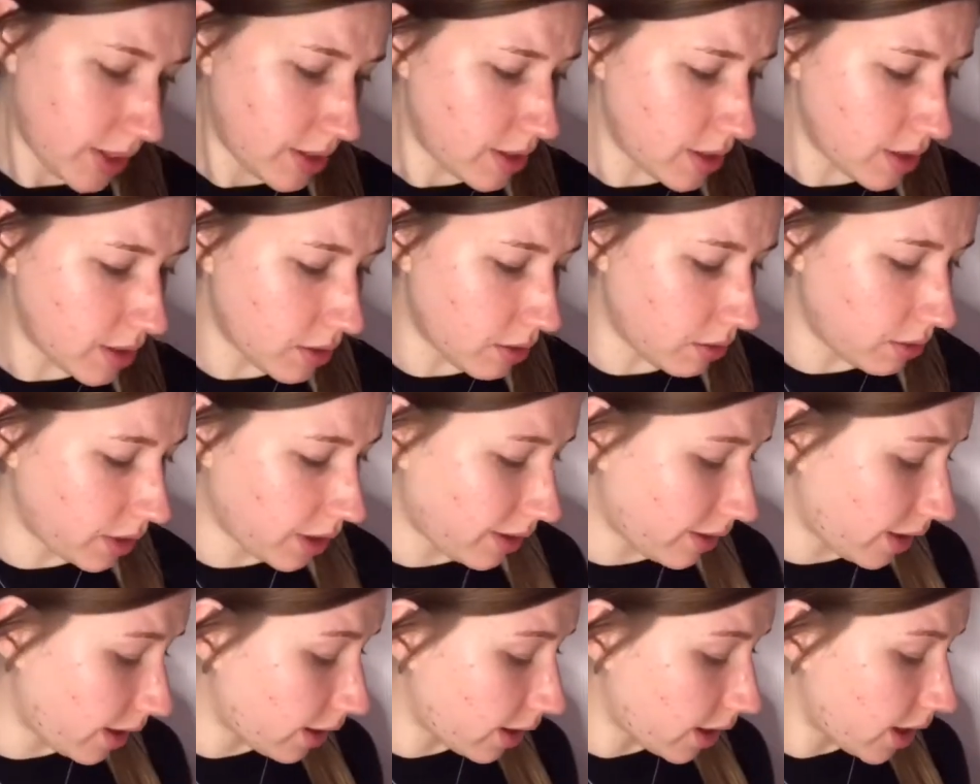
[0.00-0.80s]
this is
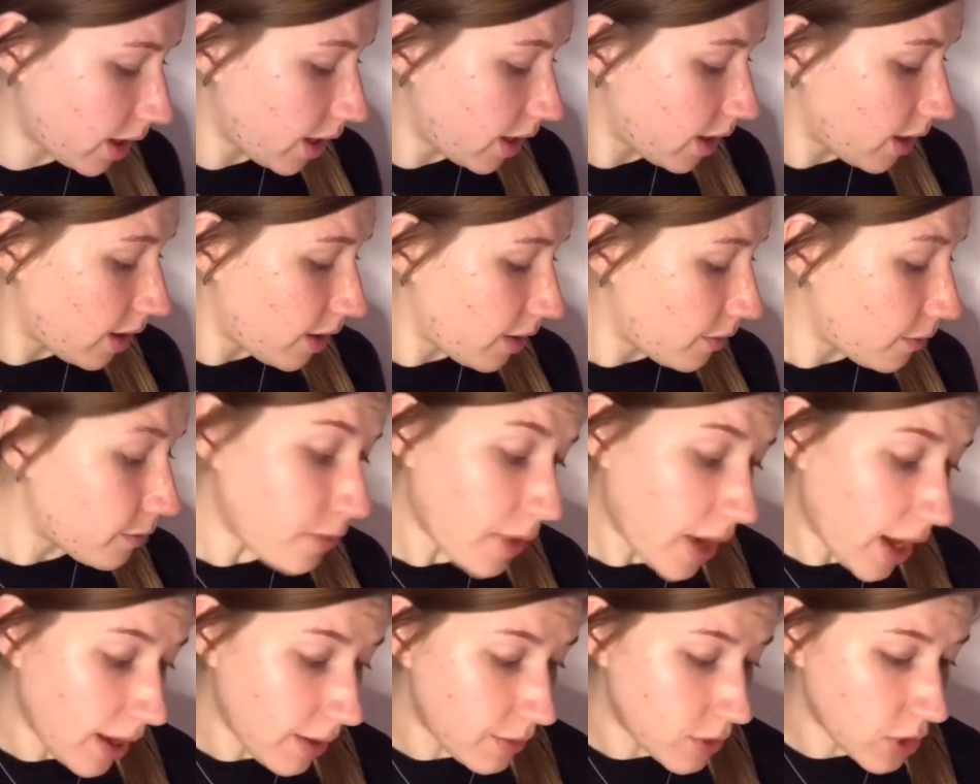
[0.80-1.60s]
only like
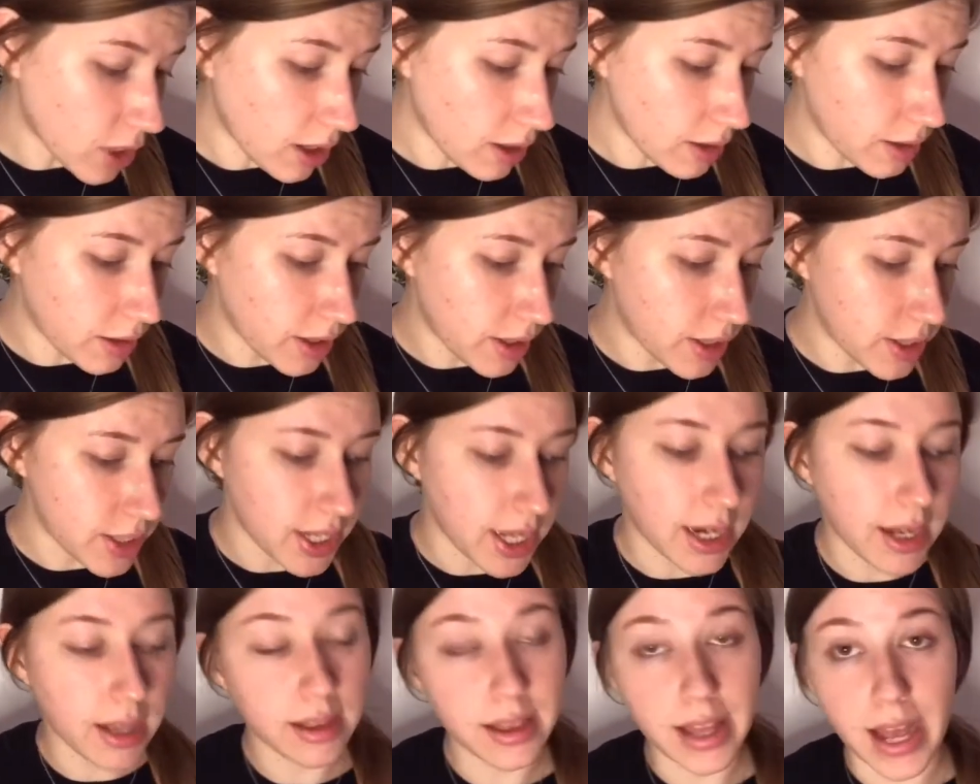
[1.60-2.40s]
$5
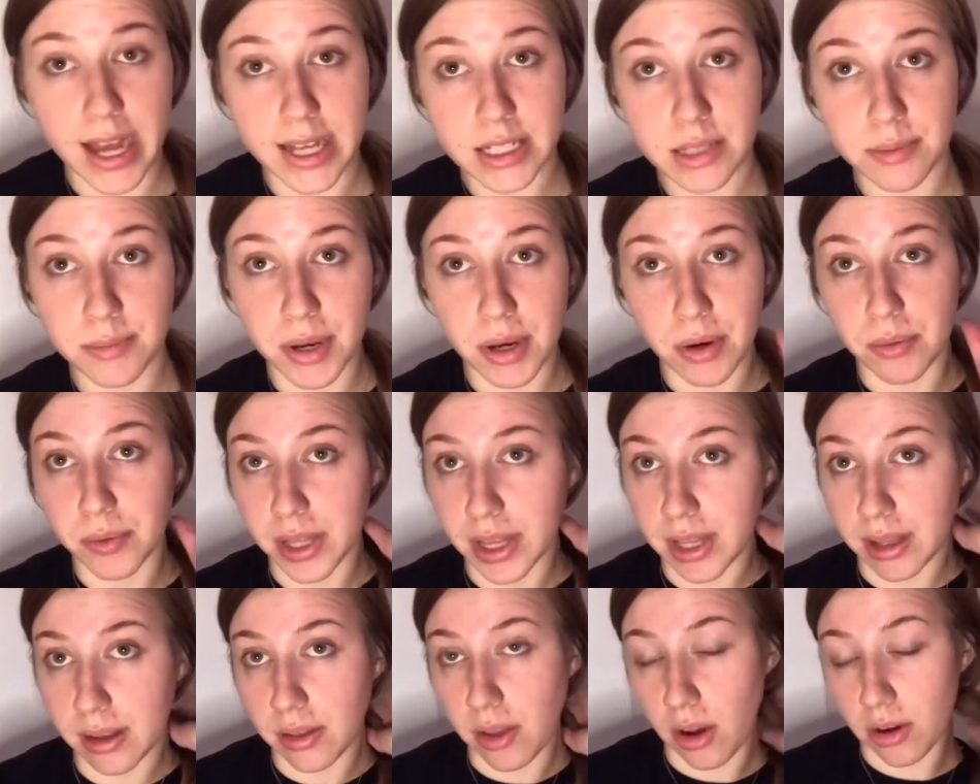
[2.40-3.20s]
and it lasts me a
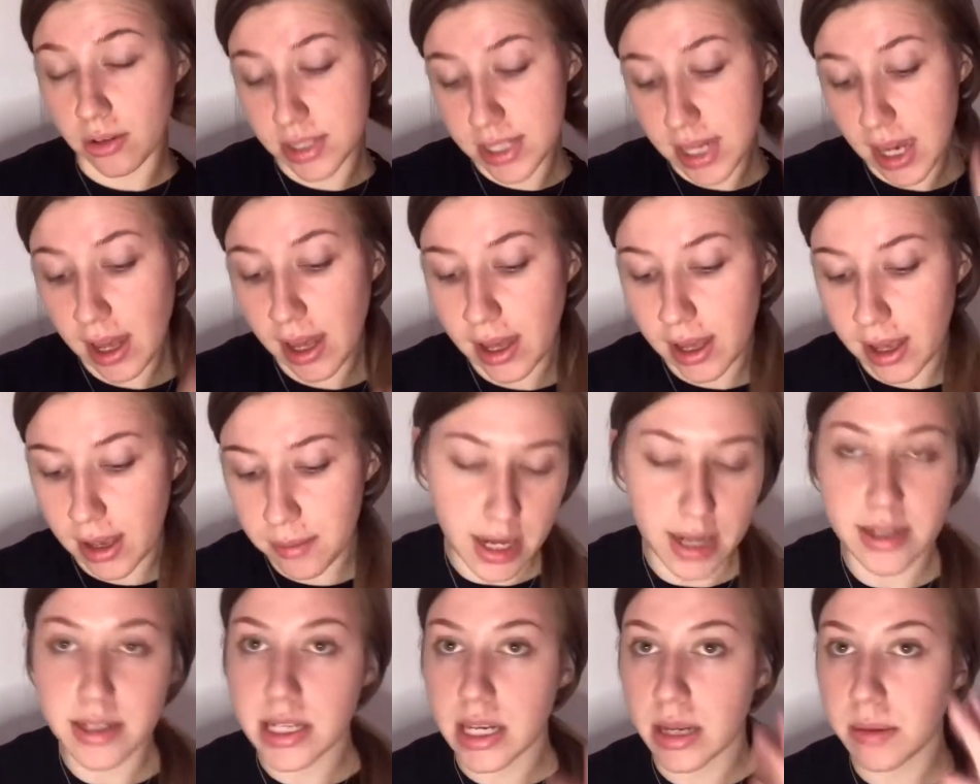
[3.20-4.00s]
really long time.
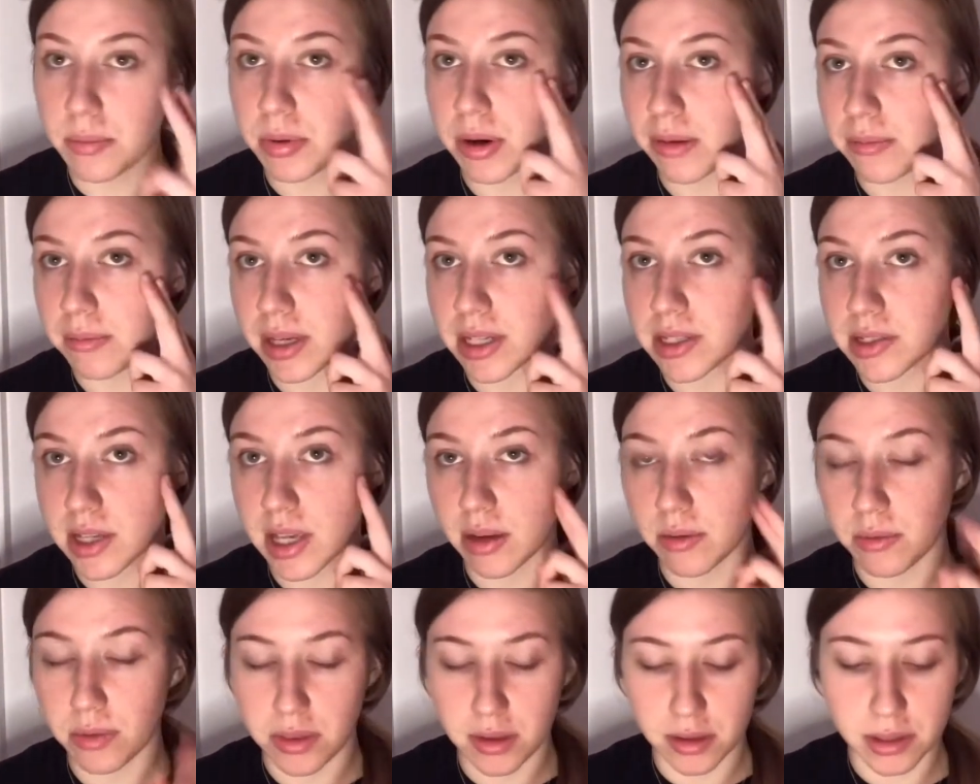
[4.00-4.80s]
I did prep my
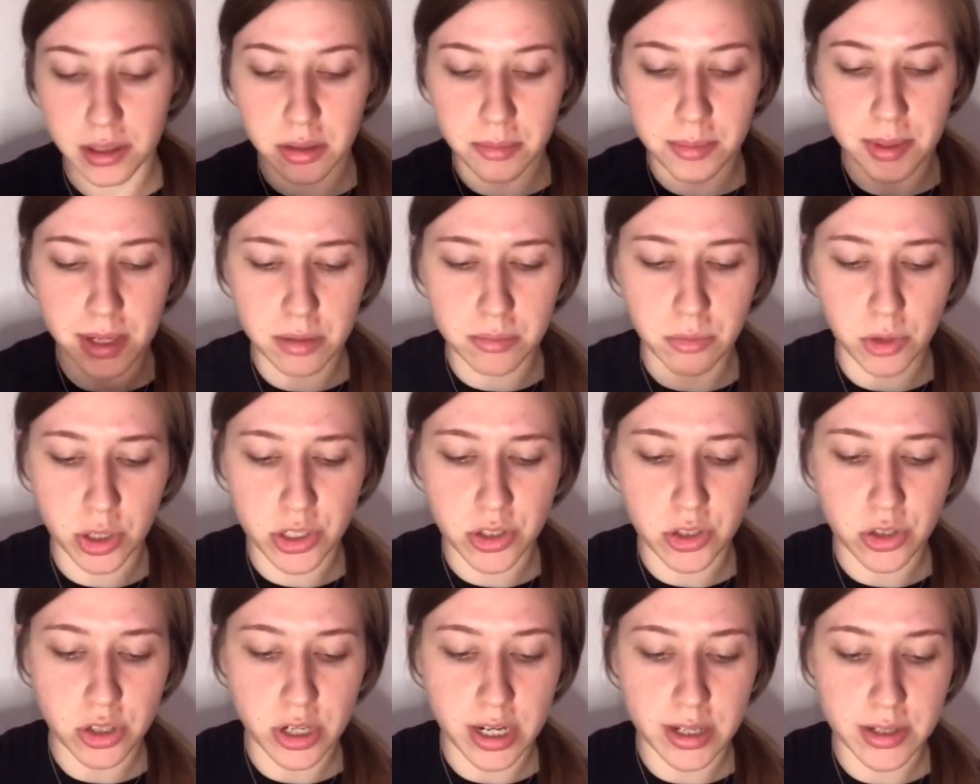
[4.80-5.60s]
skin with a little bit of
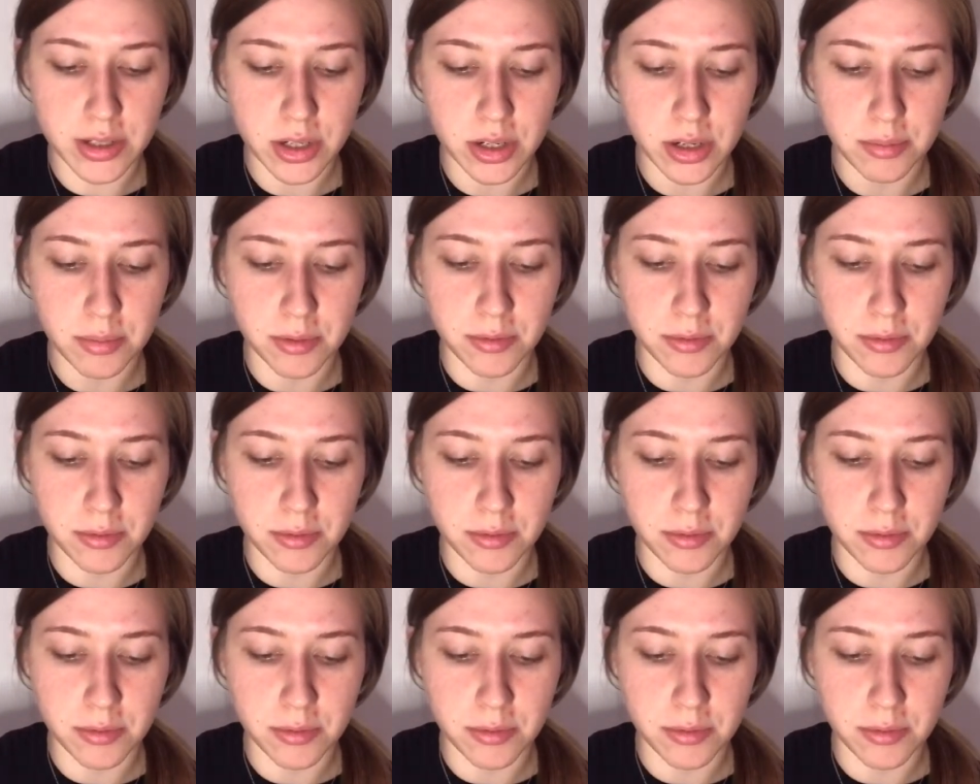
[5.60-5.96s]
moisturizer